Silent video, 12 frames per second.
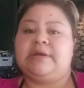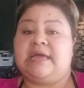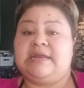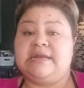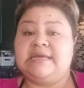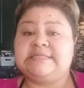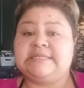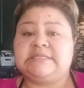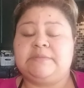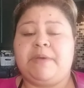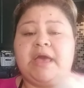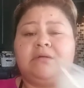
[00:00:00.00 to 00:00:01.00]
99 cents
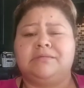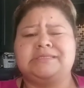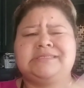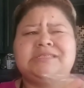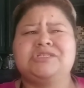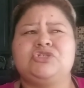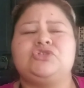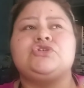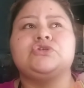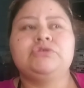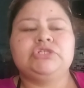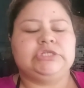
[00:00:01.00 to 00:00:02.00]
a pound. This is
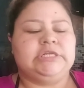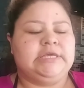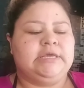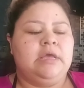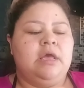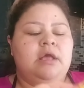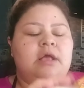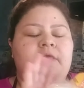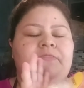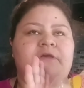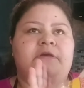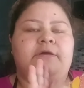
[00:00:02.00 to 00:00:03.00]
usually
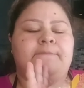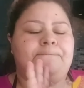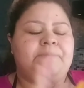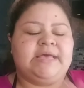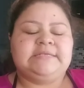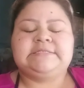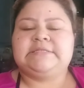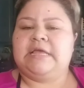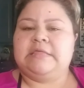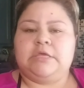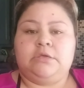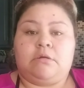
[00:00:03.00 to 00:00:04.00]
the best
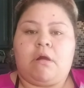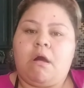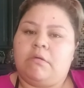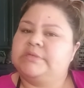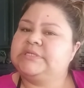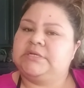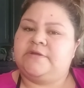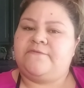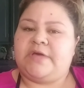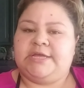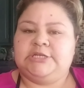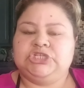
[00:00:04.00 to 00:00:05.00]
thing that you're always gonna
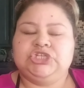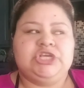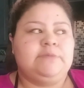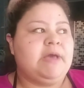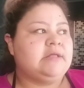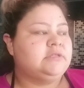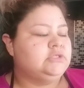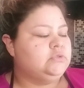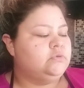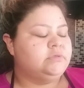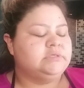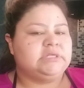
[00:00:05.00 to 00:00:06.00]
find cheap at the
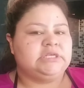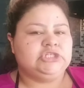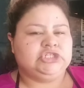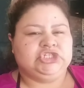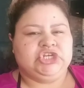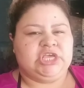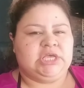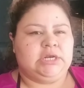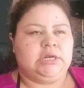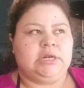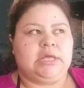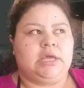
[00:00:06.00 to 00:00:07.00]
stores is
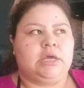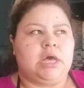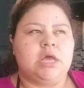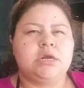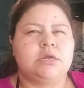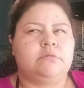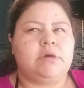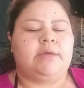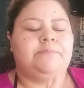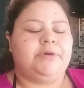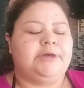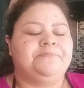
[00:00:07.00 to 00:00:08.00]
chicken. Like, I don't know why,
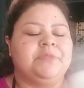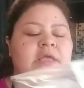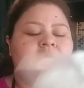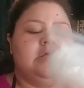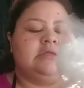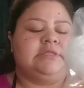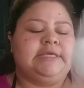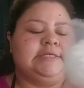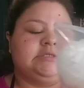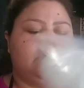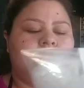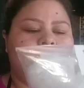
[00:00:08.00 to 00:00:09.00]
but
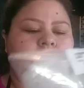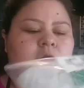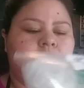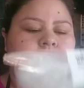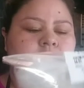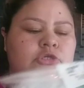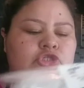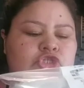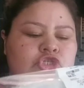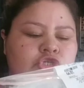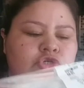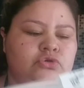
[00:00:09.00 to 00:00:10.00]
these are
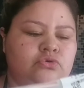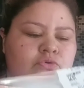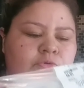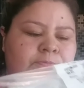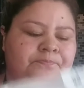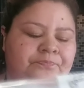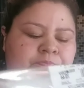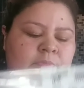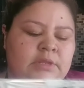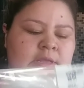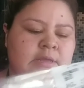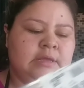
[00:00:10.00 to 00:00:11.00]
2
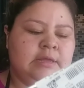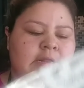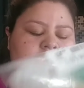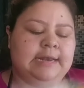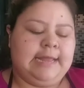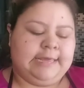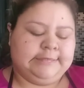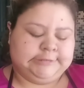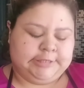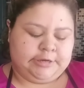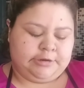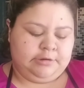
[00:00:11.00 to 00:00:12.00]
legs
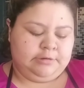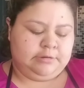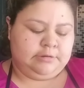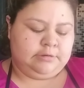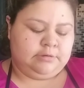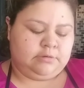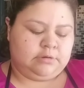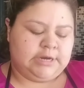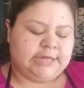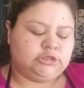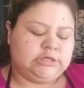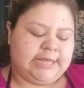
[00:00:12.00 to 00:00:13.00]
here.
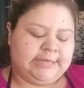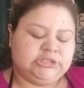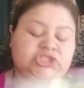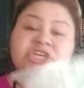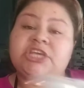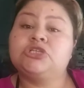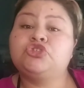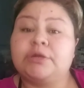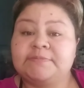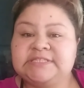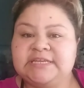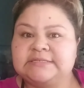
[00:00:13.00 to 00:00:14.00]
Not legs, chicken
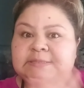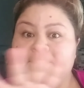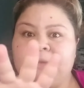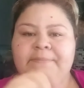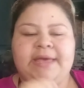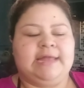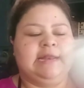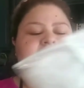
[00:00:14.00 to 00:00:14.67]
drumsticks, my bad.